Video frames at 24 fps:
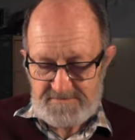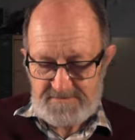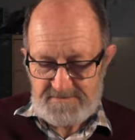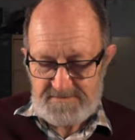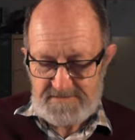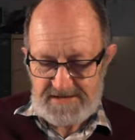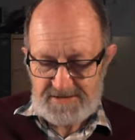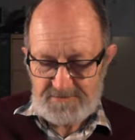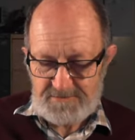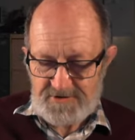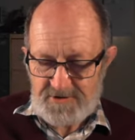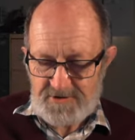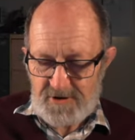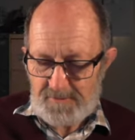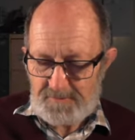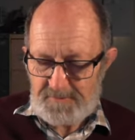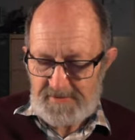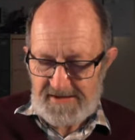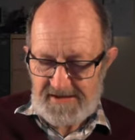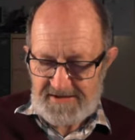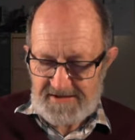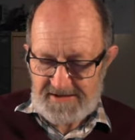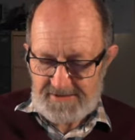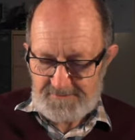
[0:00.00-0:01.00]
It would not
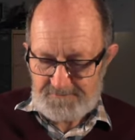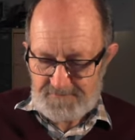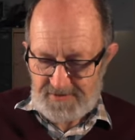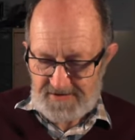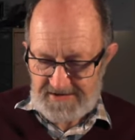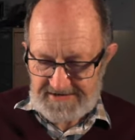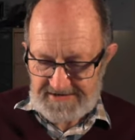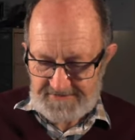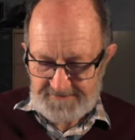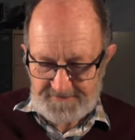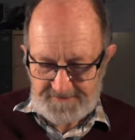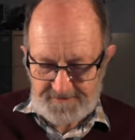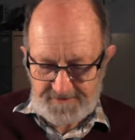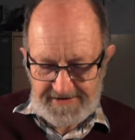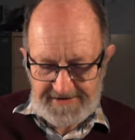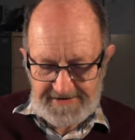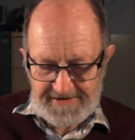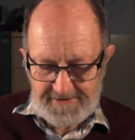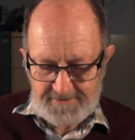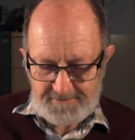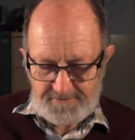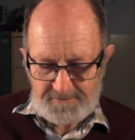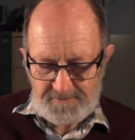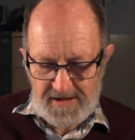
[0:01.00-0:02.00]
be a complete
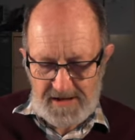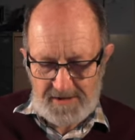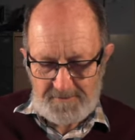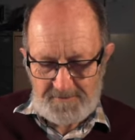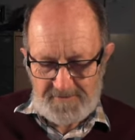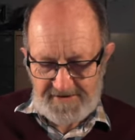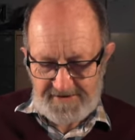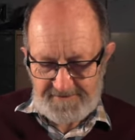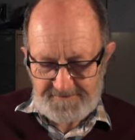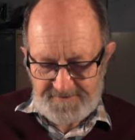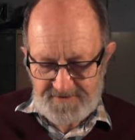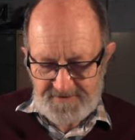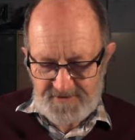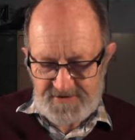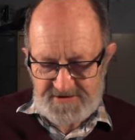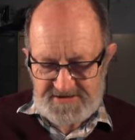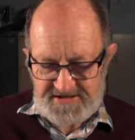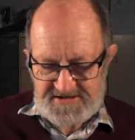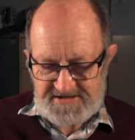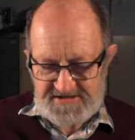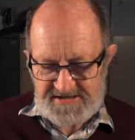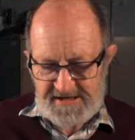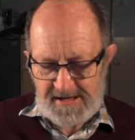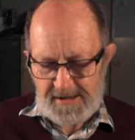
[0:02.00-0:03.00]
freedom, but a
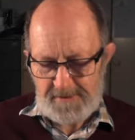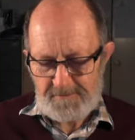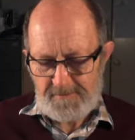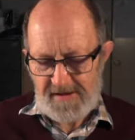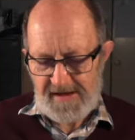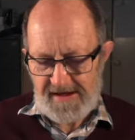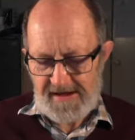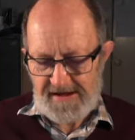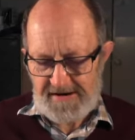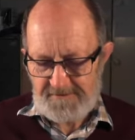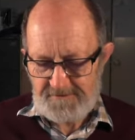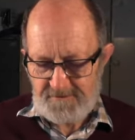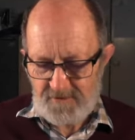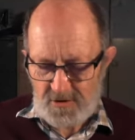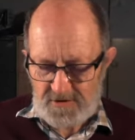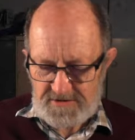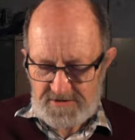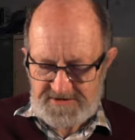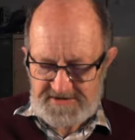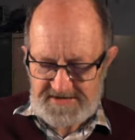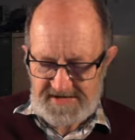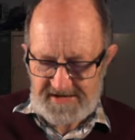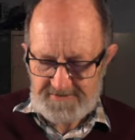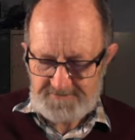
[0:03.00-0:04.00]
first step out of
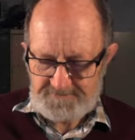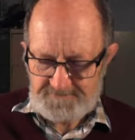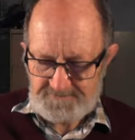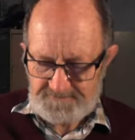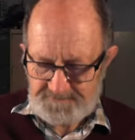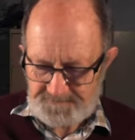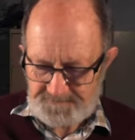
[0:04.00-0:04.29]
lockdown.